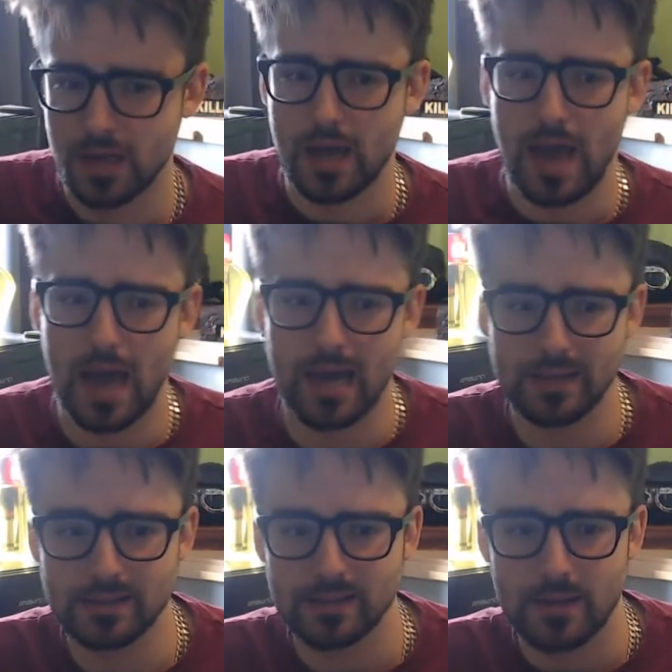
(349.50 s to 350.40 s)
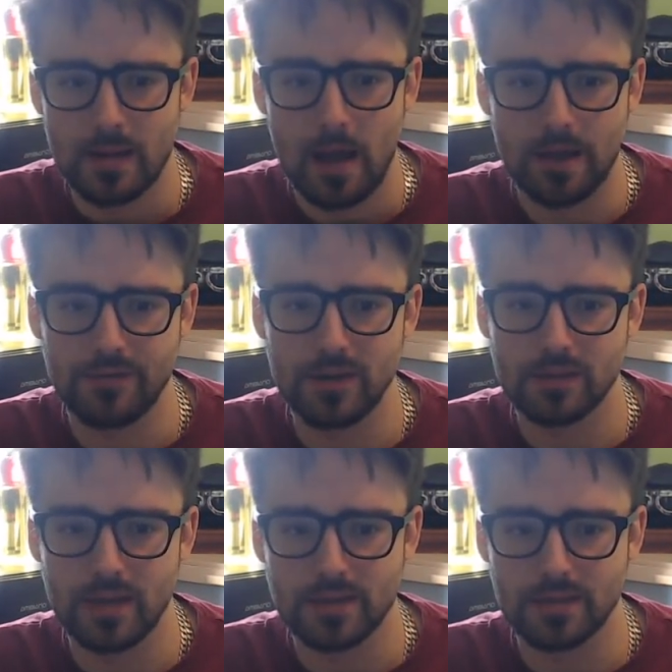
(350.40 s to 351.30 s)
And I think,
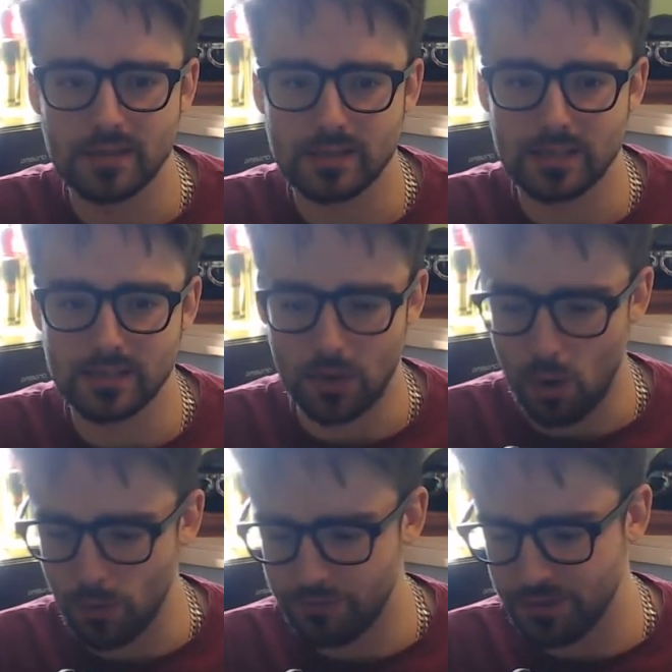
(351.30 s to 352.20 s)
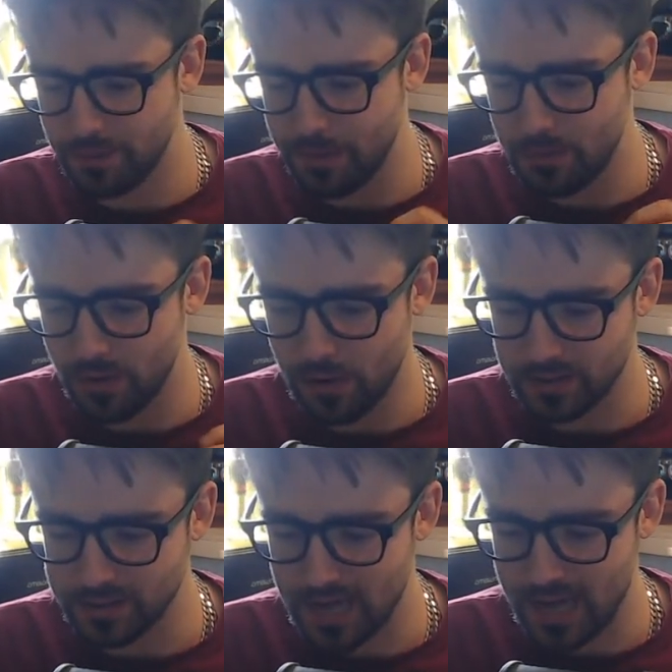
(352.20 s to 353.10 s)
like, this whole thing that people don't
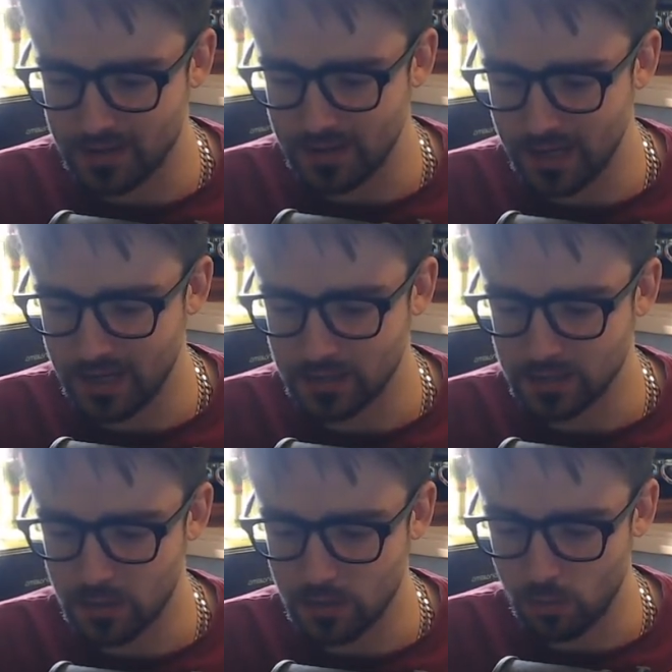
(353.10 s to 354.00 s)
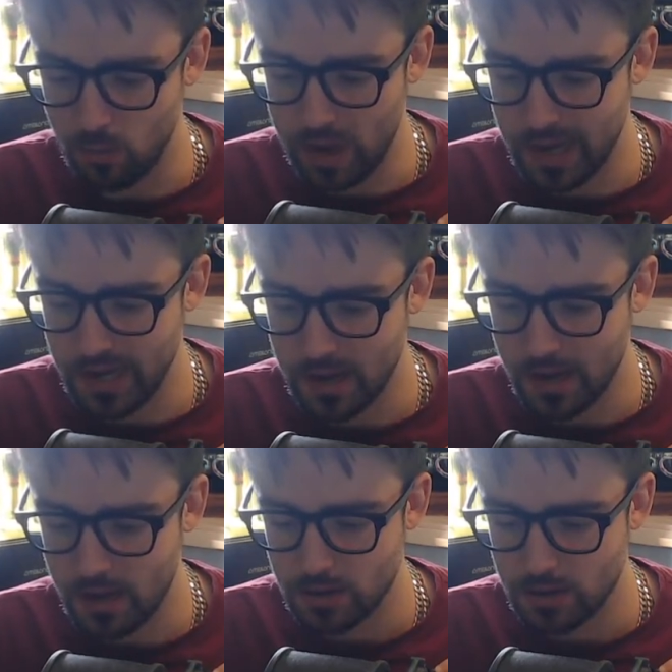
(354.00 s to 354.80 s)
understand is the way